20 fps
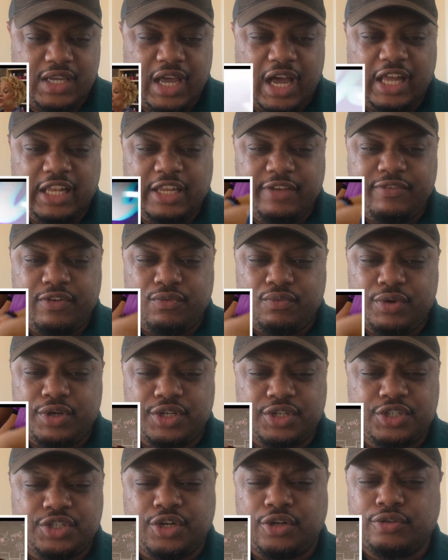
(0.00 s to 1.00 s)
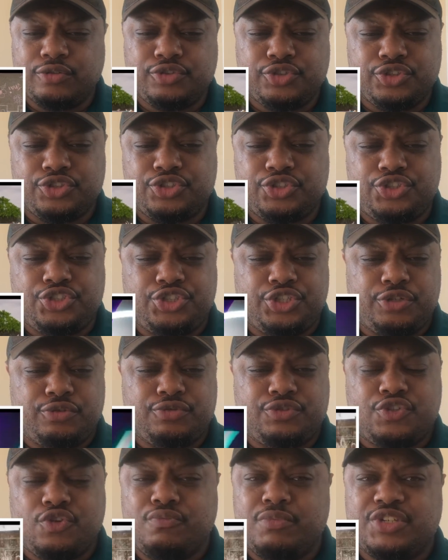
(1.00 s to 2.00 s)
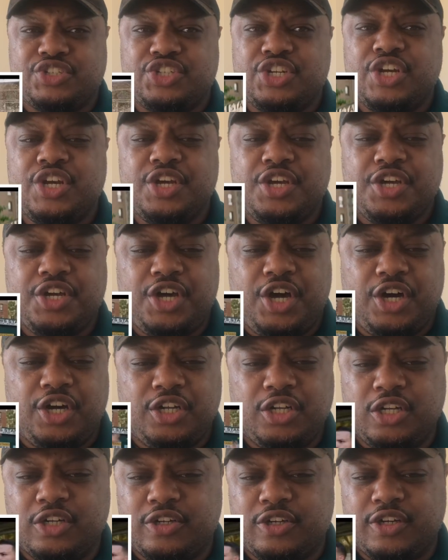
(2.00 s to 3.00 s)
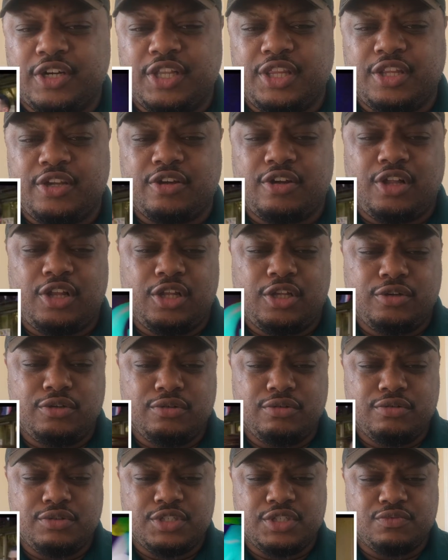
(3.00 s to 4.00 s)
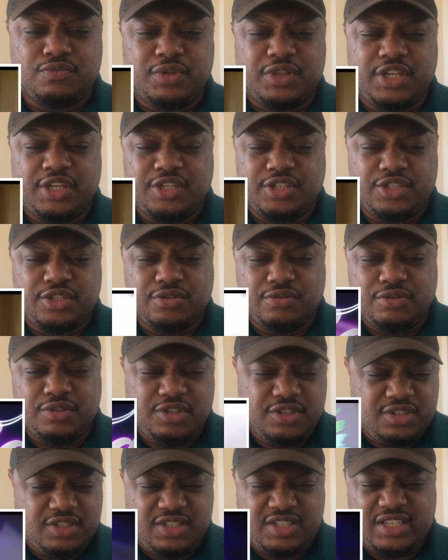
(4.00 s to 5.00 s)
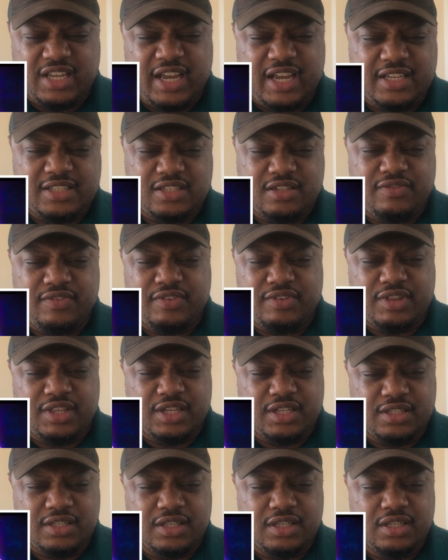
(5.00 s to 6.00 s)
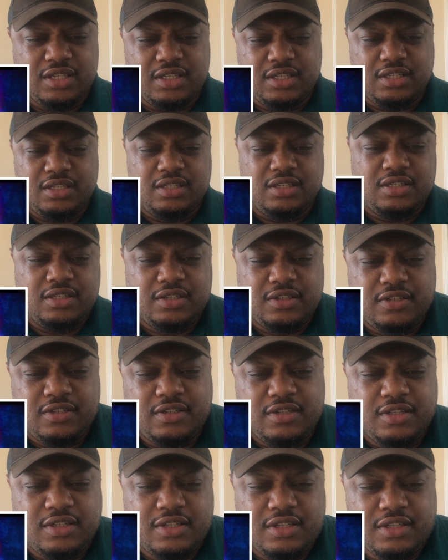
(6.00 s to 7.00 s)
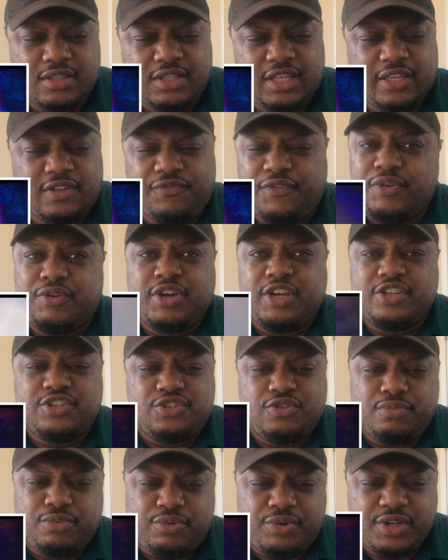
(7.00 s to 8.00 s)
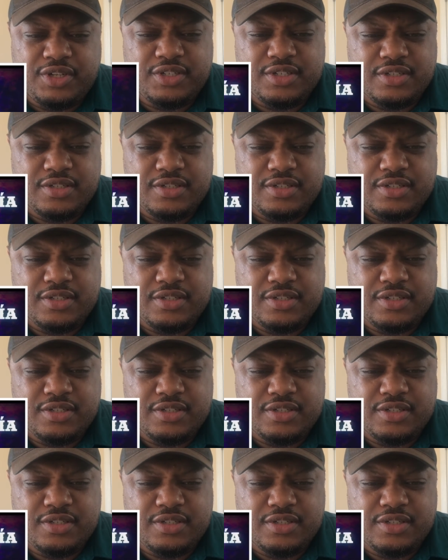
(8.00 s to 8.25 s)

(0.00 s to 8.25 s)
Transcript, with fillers: I love it when cultures show so much color in their clothes and their designs and everything. That's very exuberant.